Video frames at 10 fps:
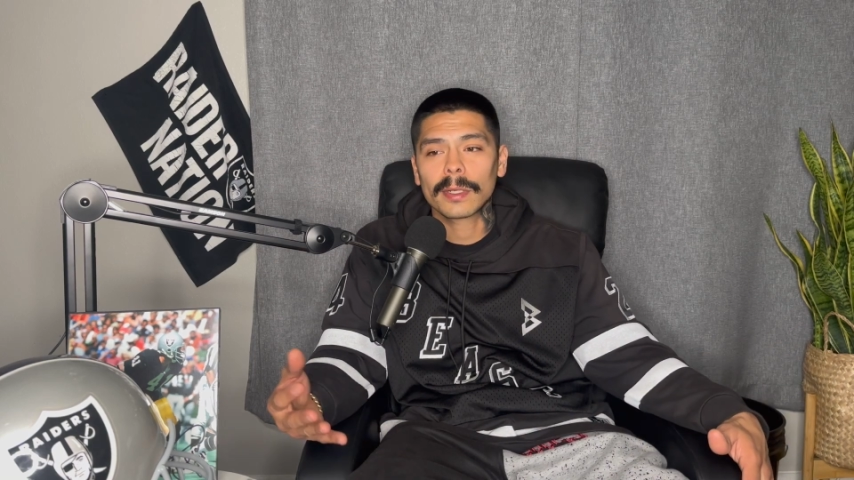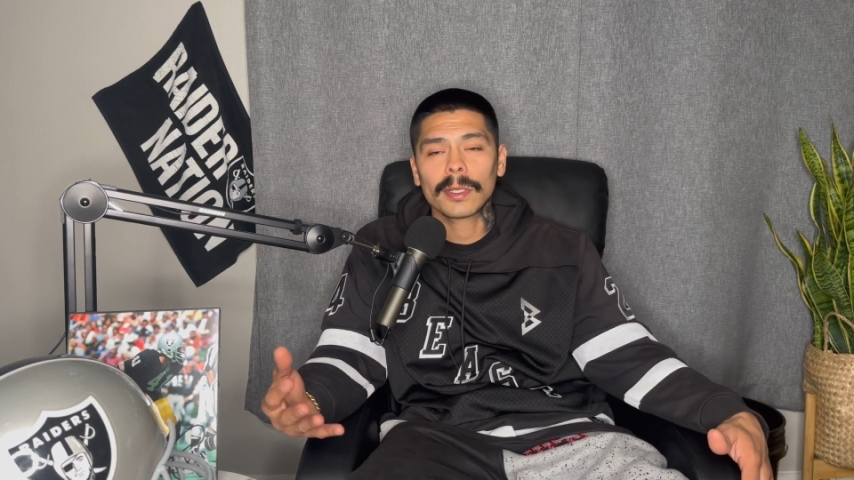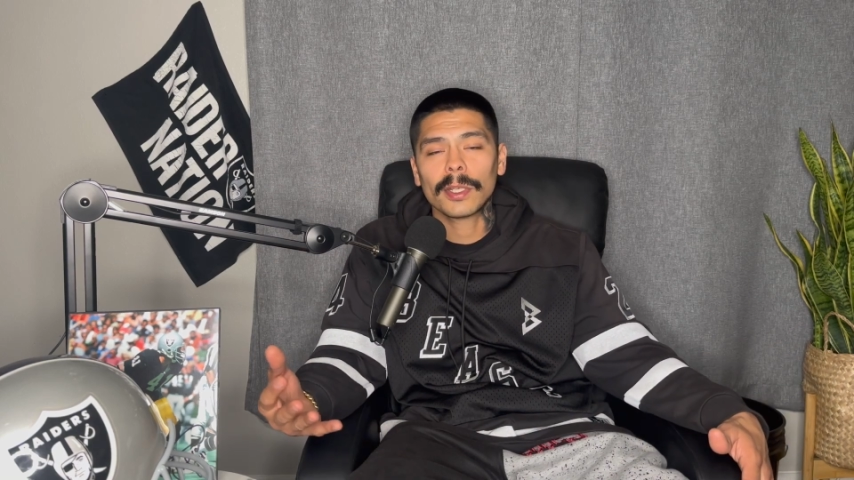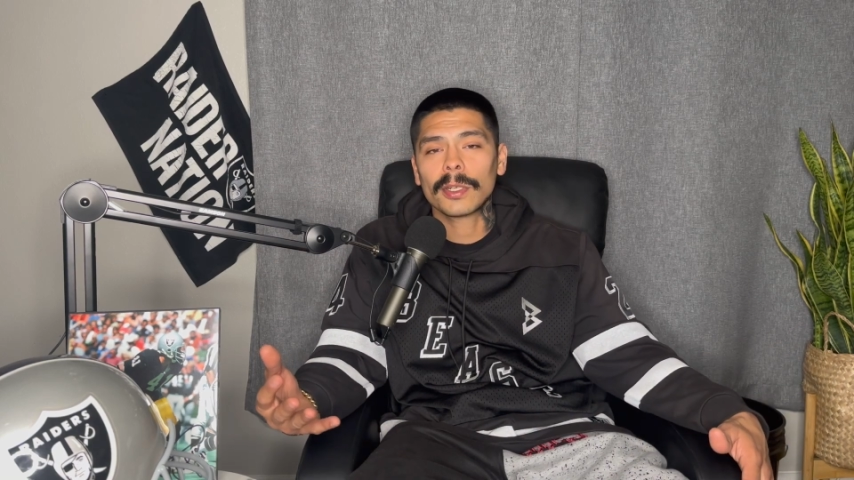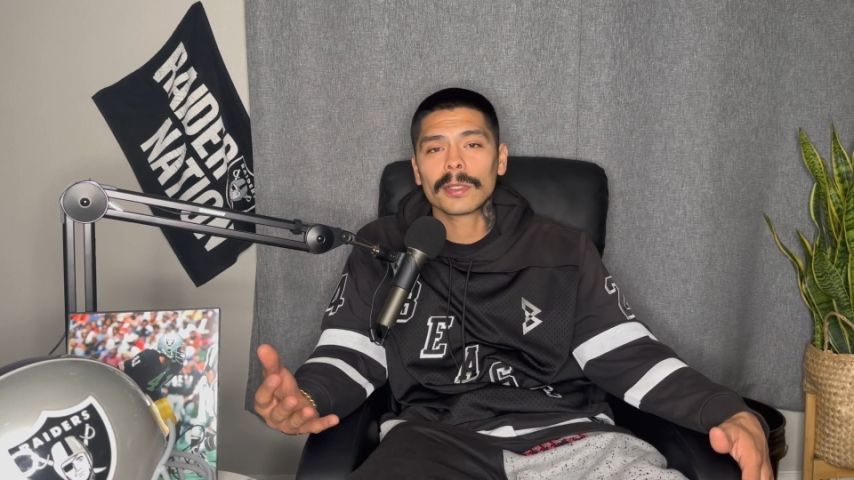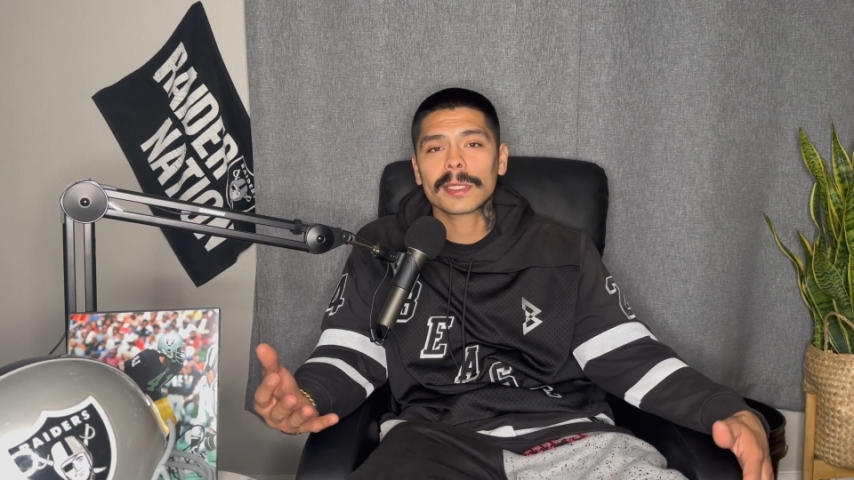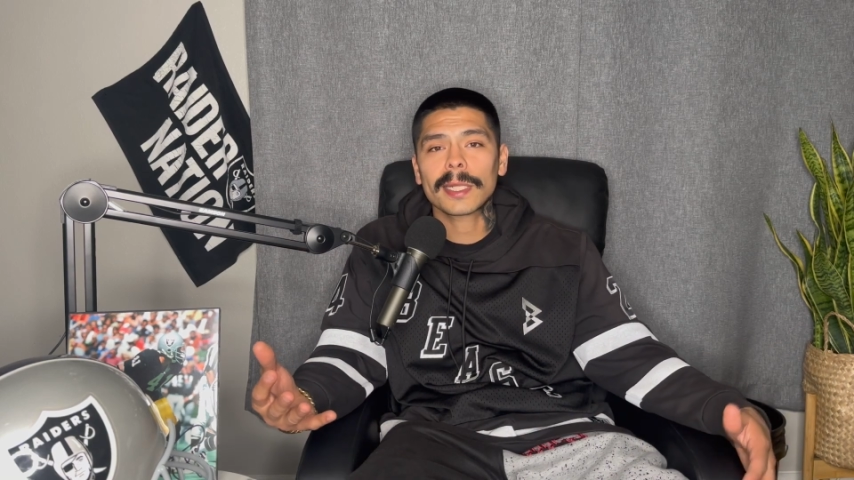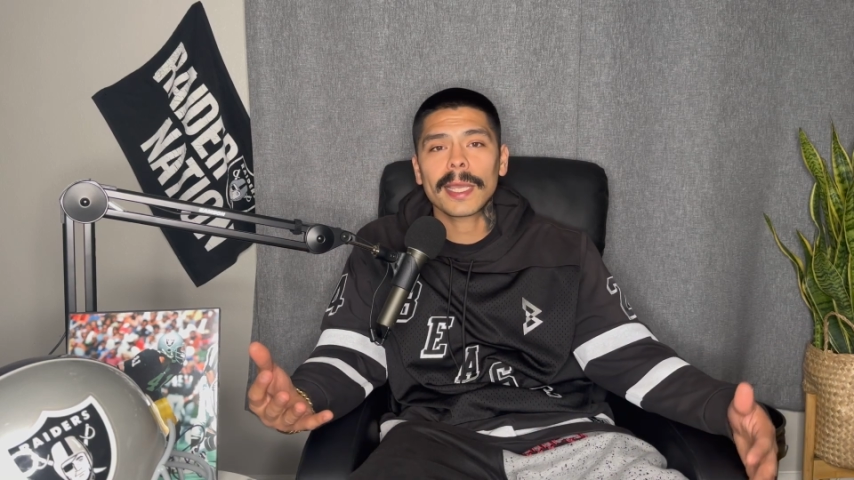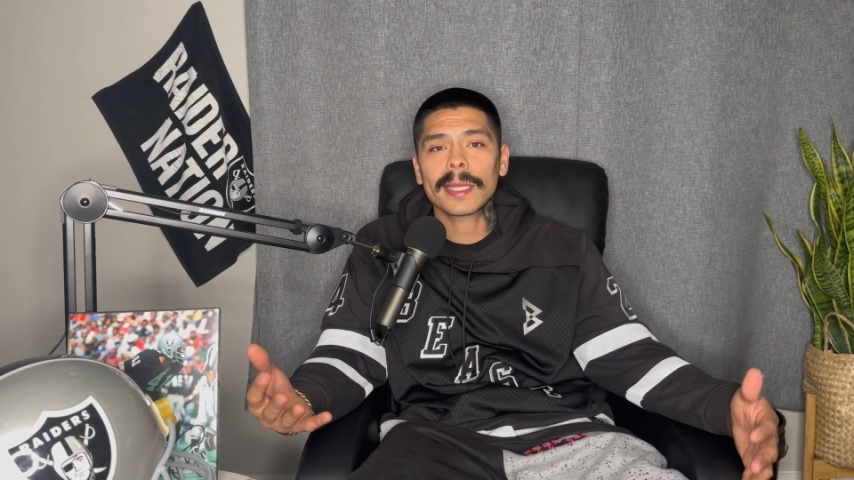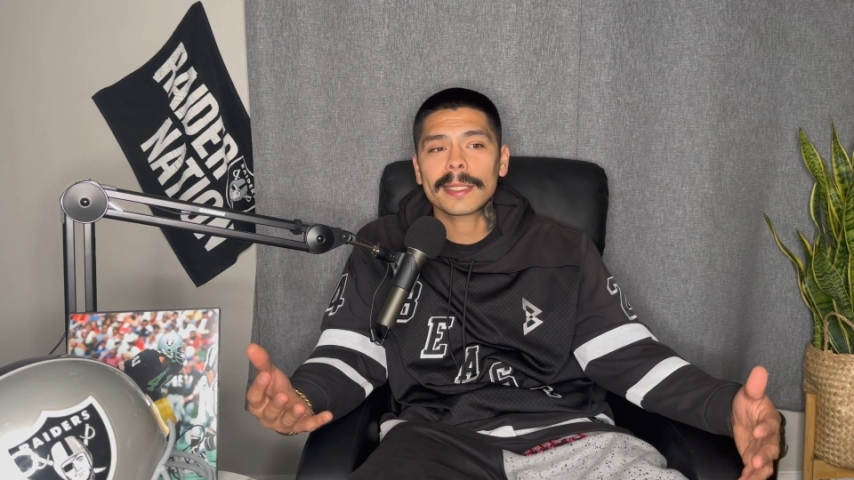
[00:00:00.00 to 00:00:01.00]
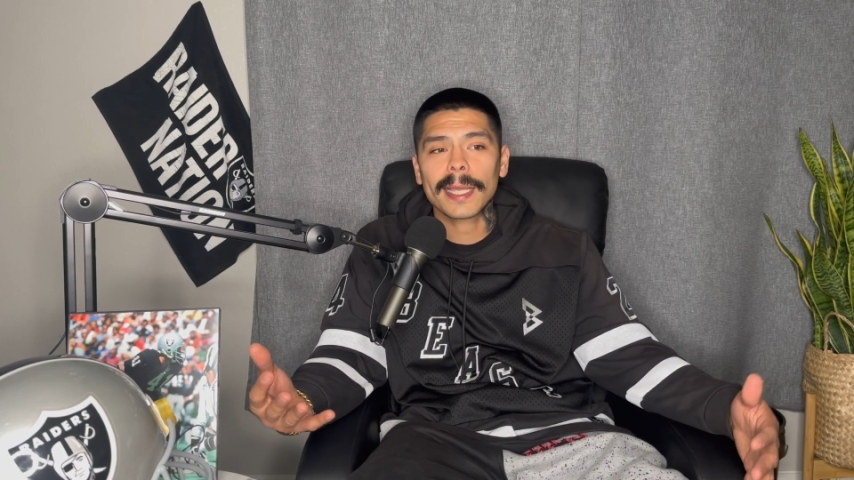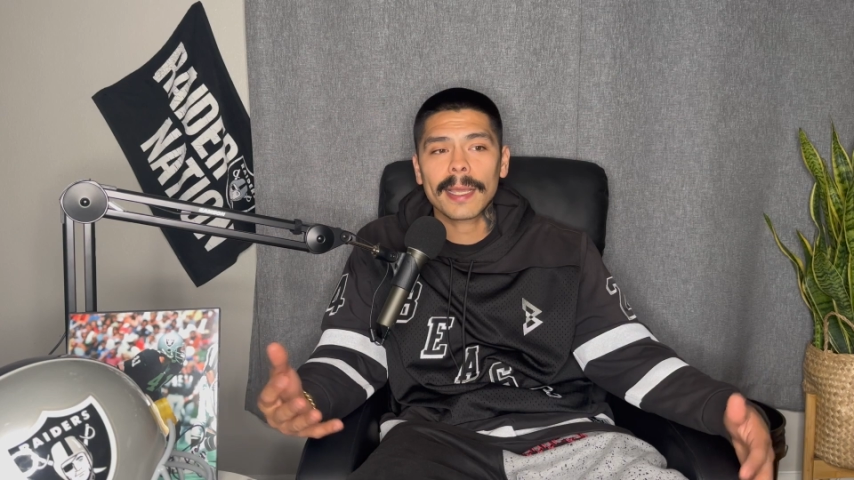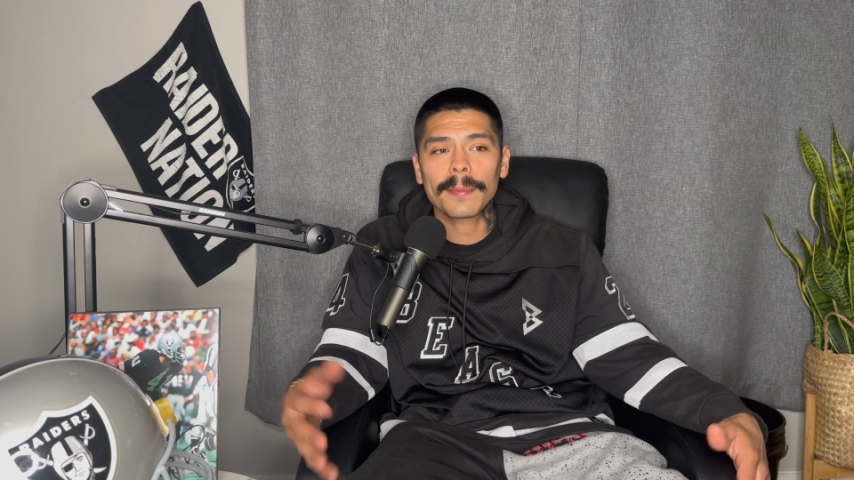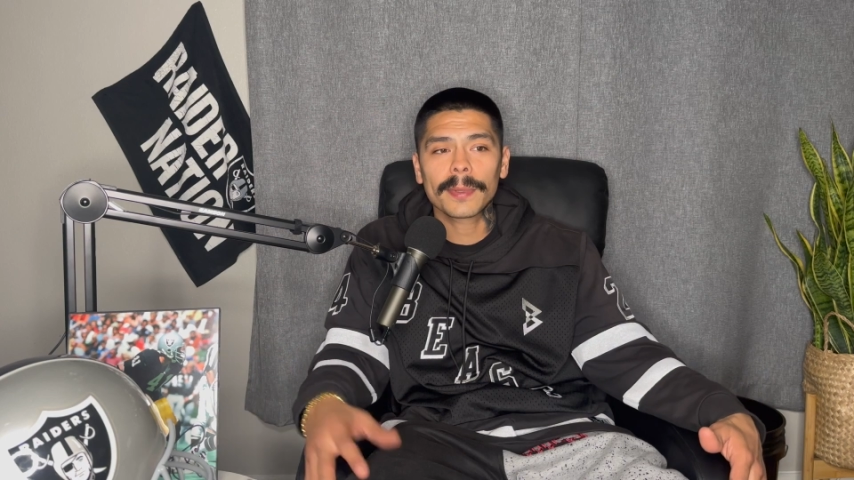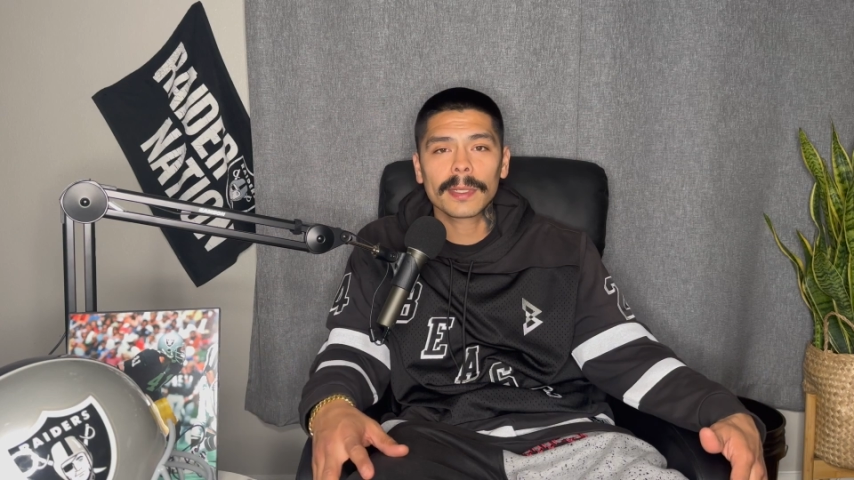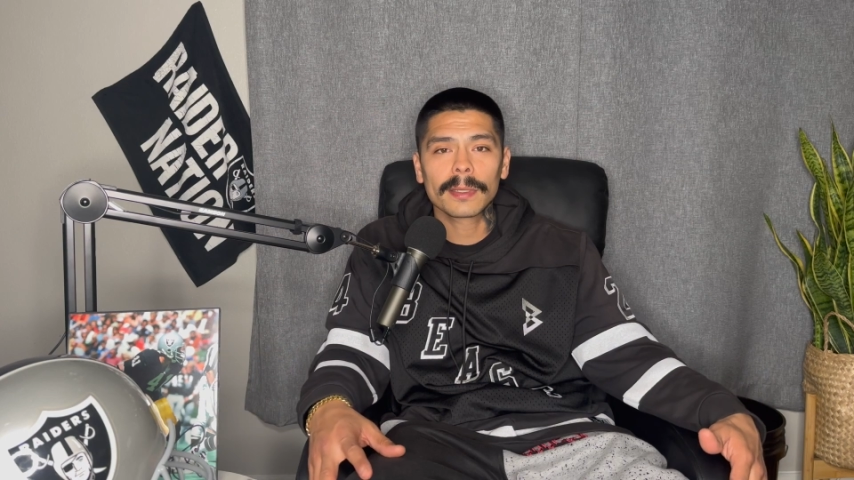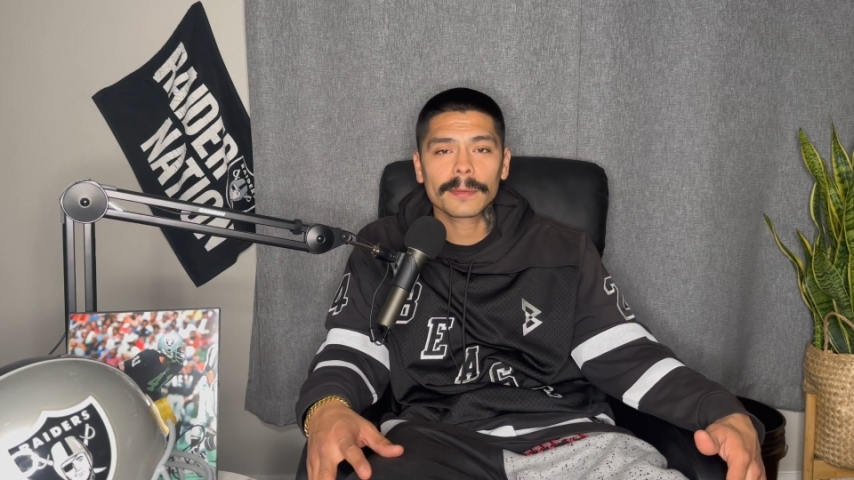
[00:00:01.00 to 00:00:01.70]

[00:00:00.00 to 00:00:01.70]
you know, stay in Tampa,